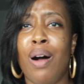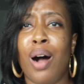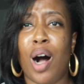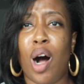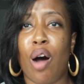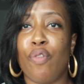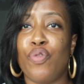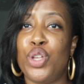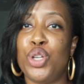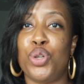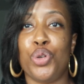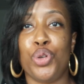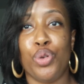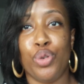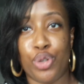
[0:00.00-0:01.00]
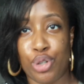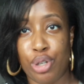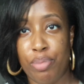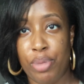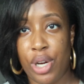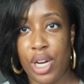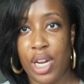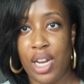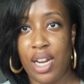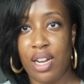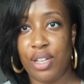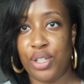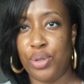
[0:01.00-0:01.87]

How often do you trim your hair?